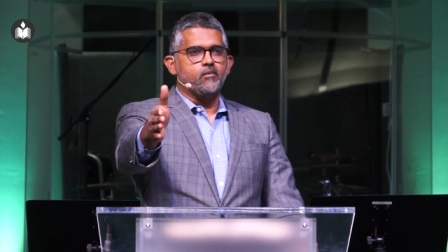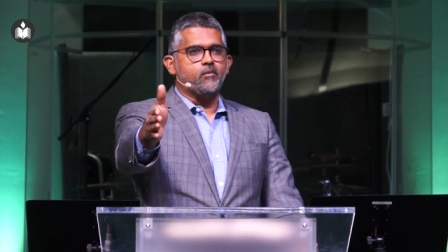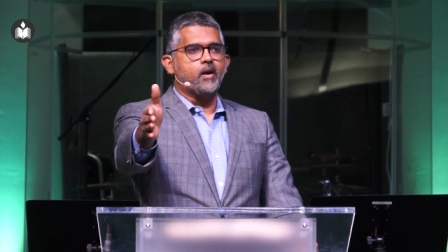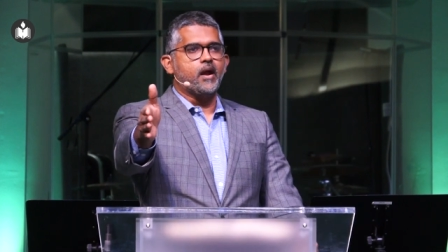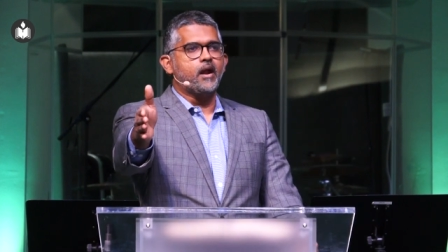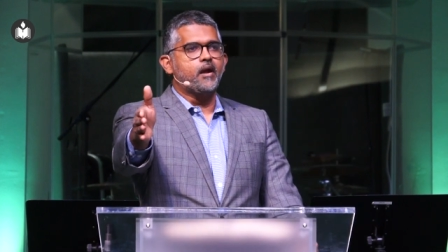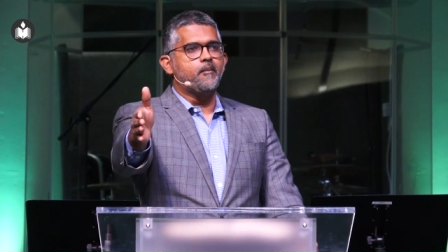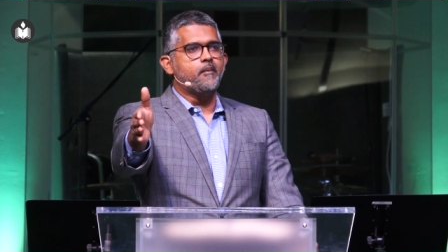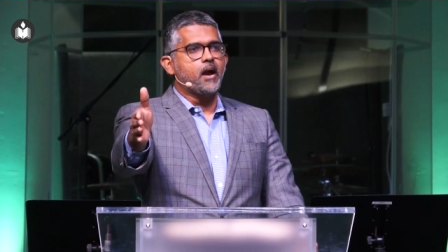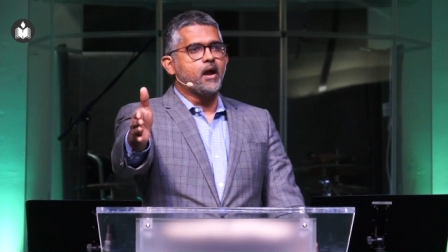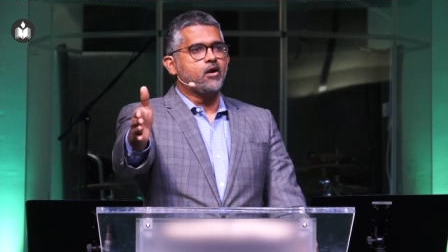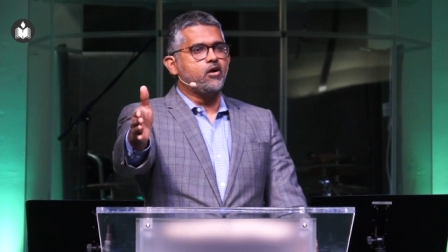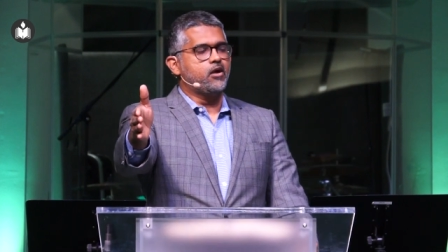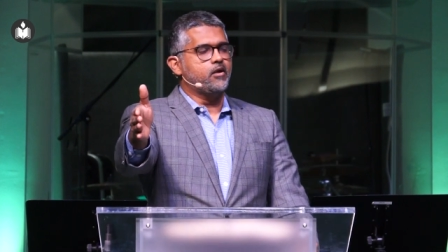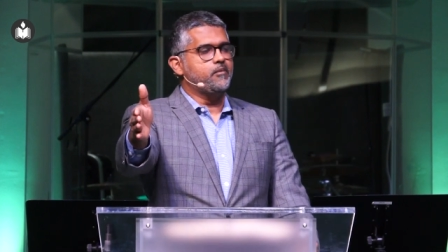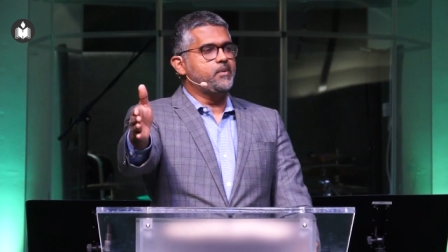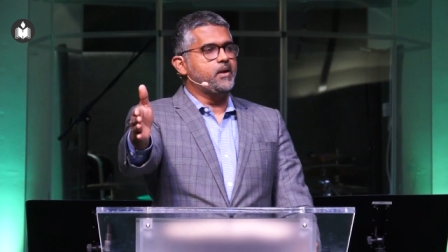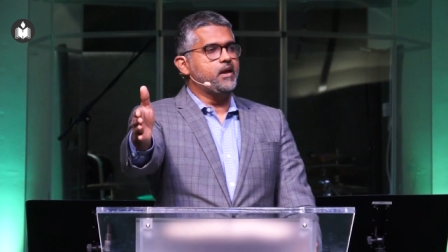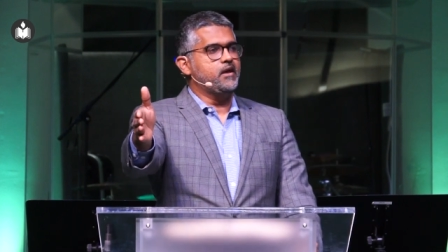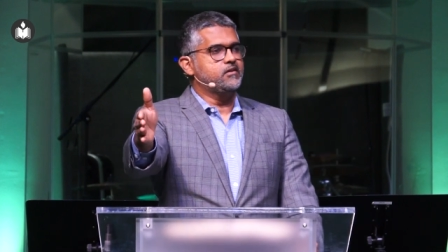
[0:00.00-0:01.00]
Where am I
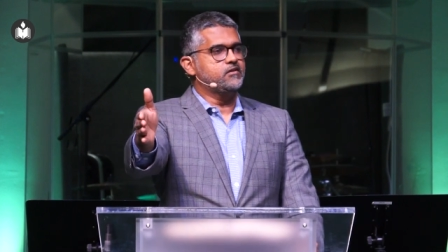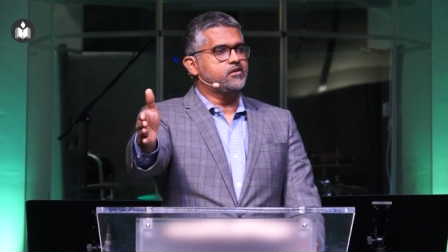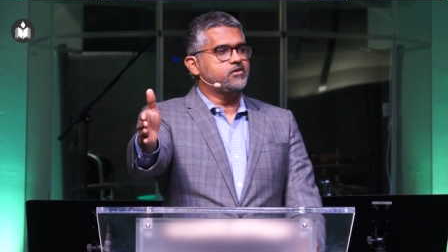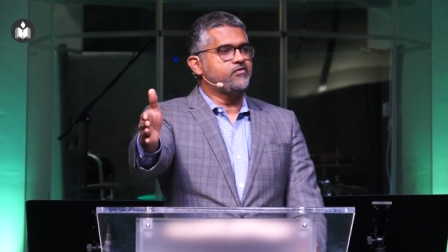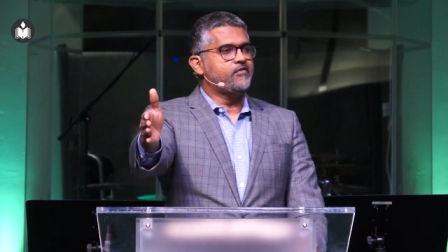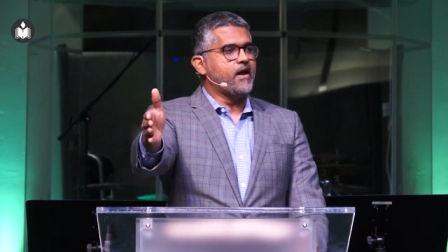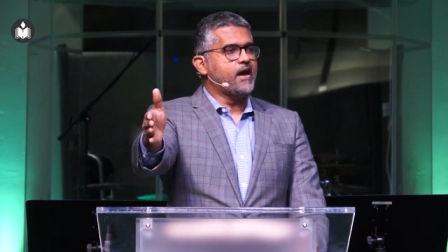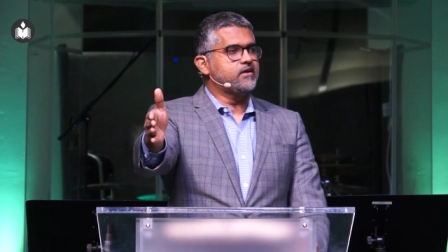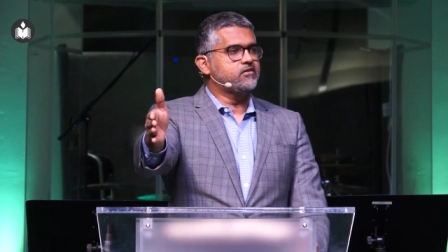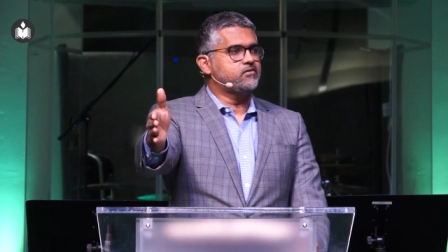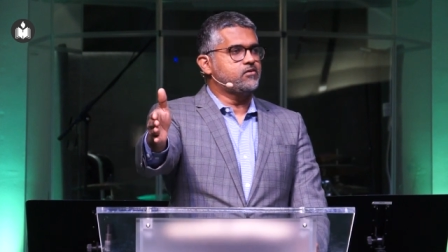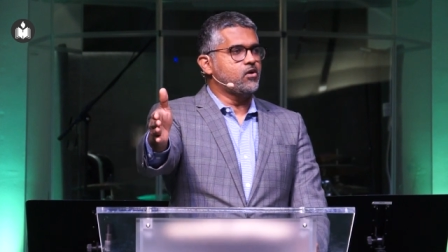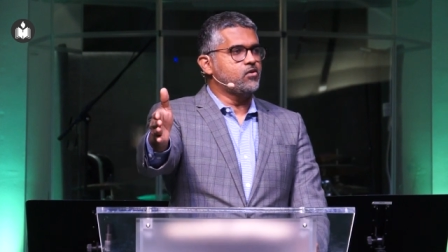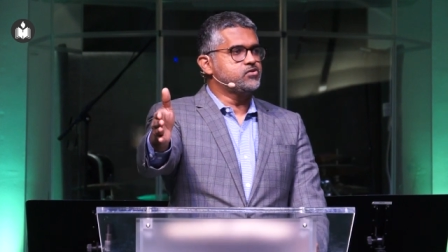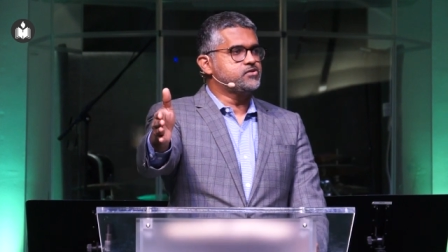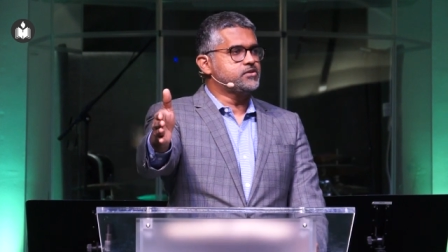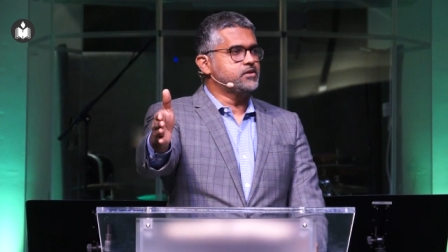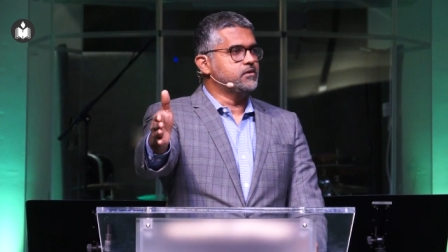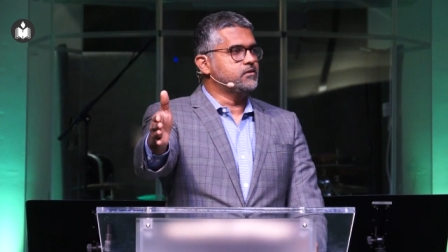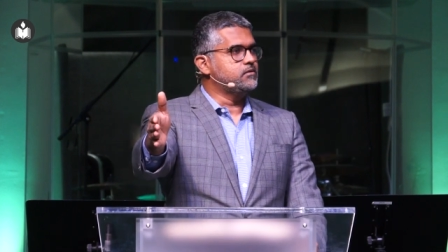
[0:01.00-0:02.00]
going to be in this vast
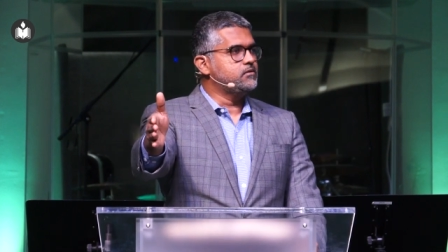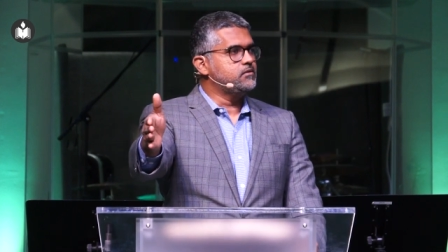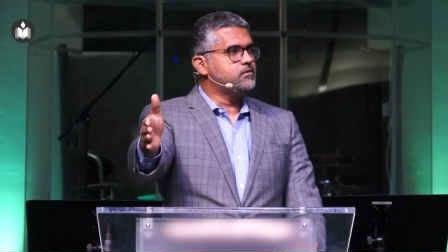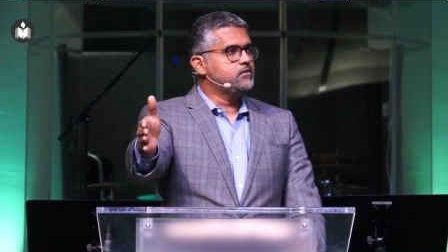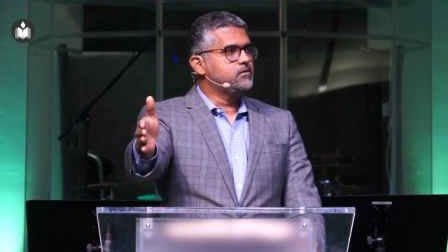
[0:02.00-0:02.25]
ocean?